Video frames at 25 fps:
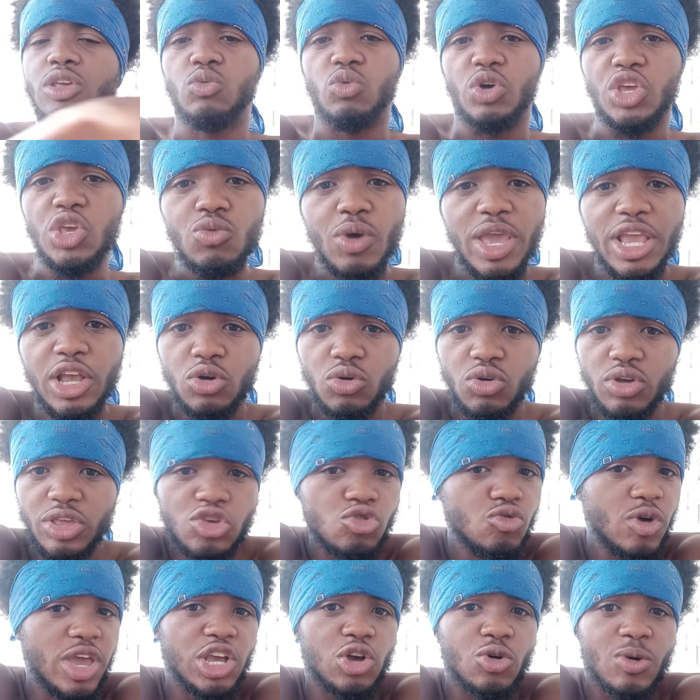Well, you ain't gonna
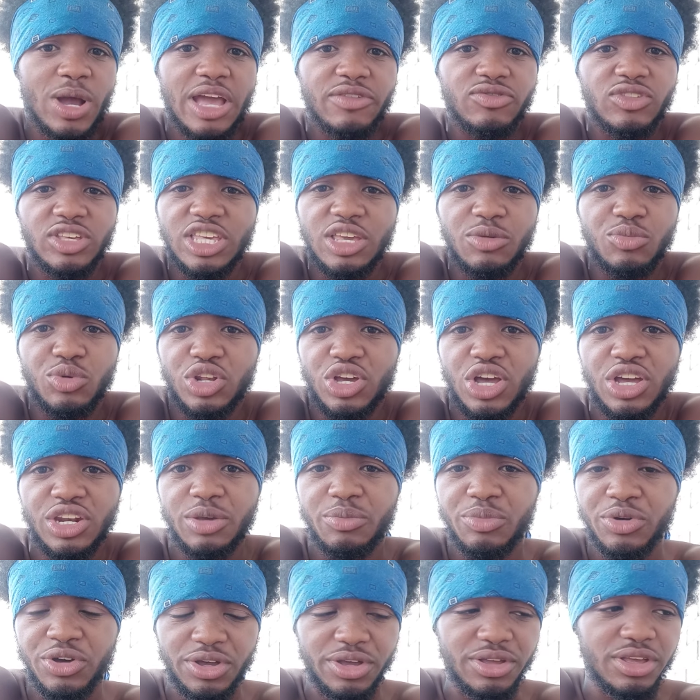you ain't gonna have to keep it a
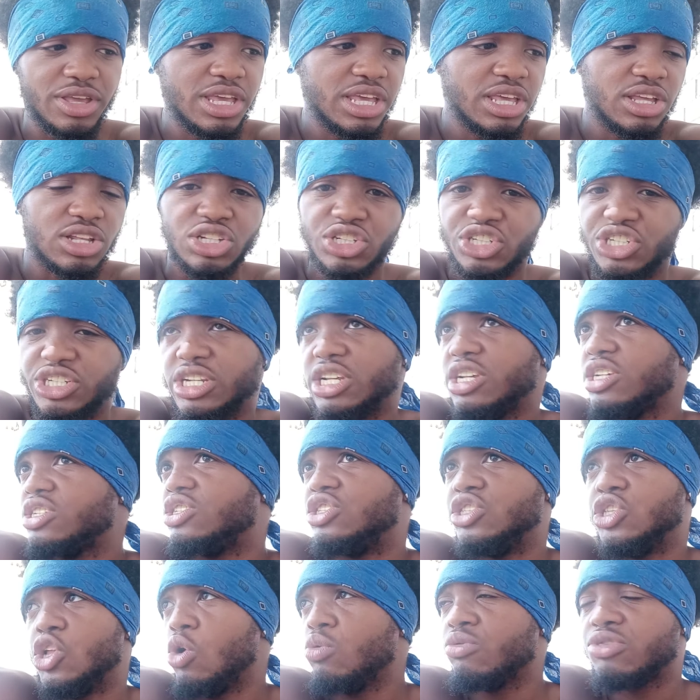hundred, but
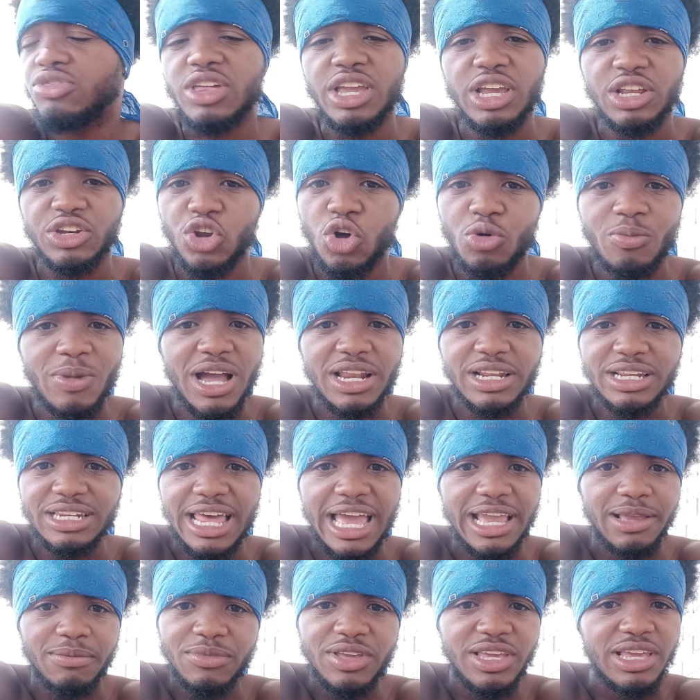just don't think nobody
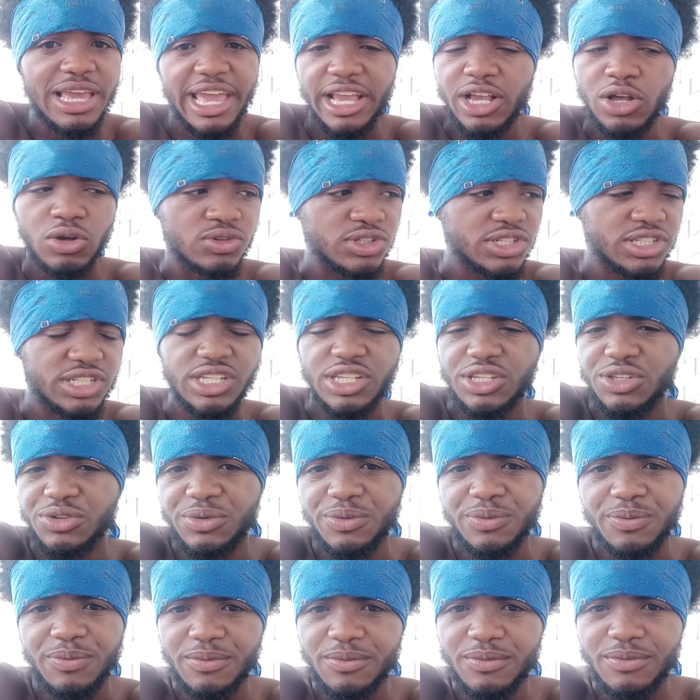like me ain't gonna see
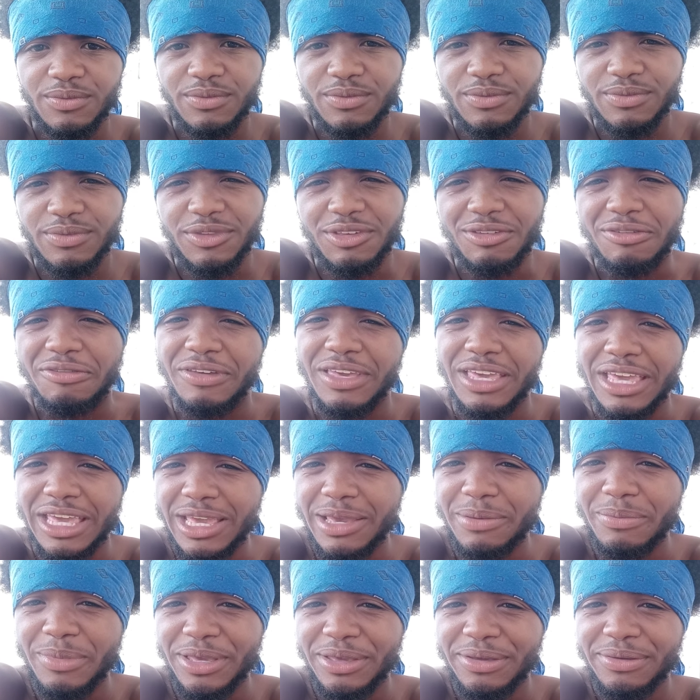you.
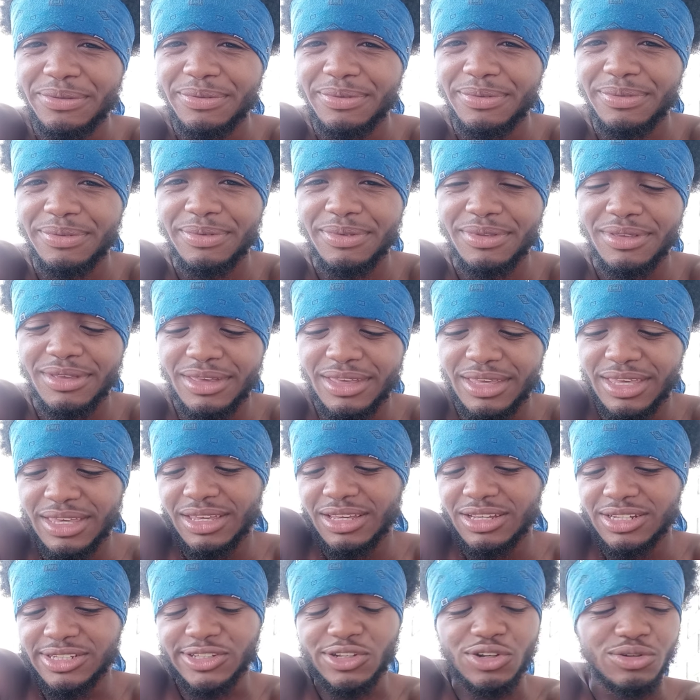Feel me?
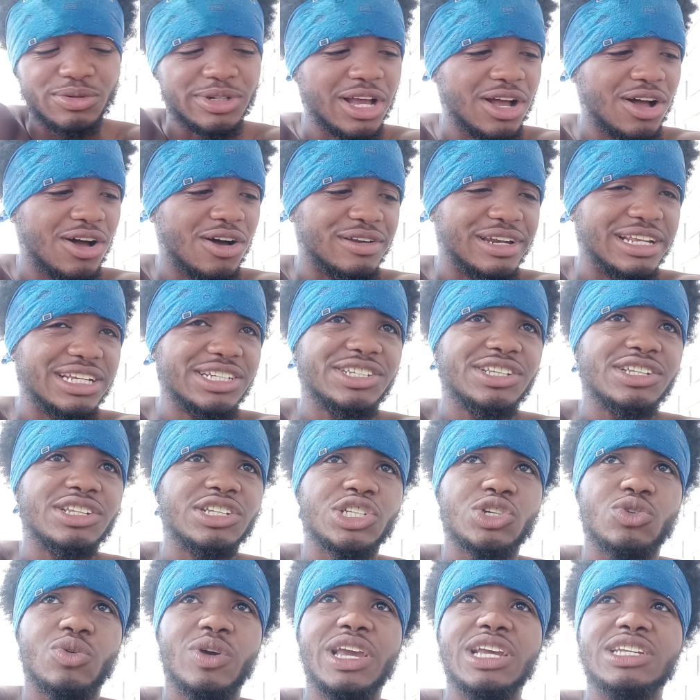So dog, that shit
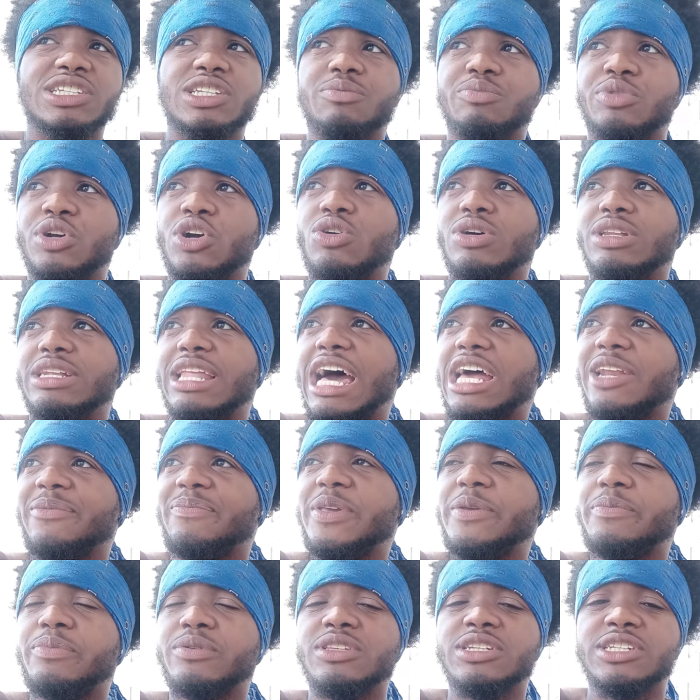is crazy, bro. A lot of
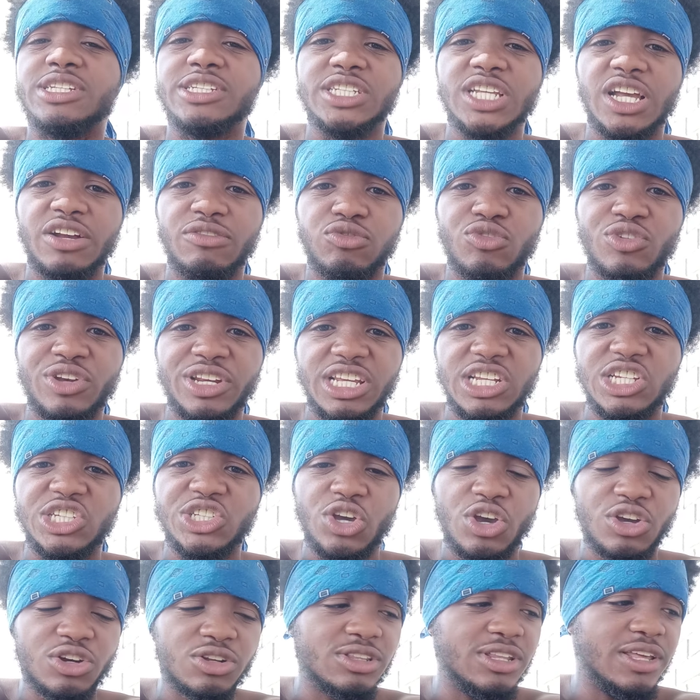people is suffering
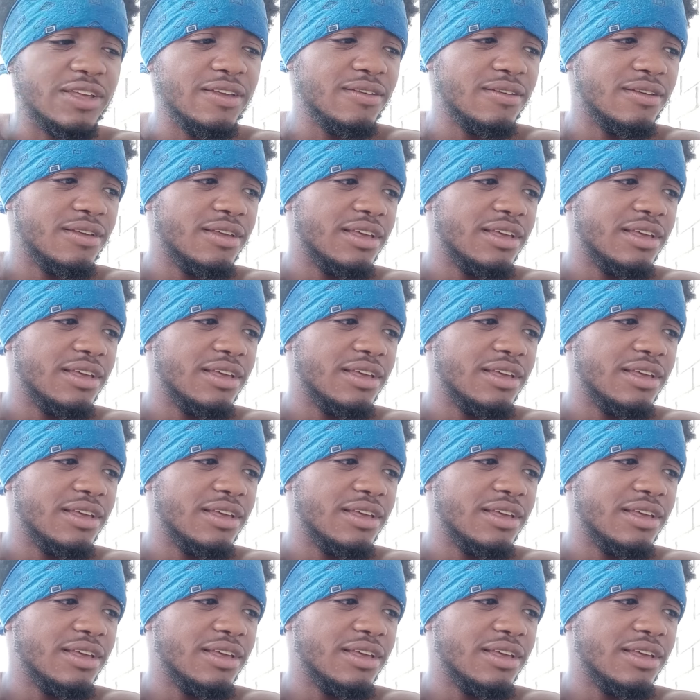eternally.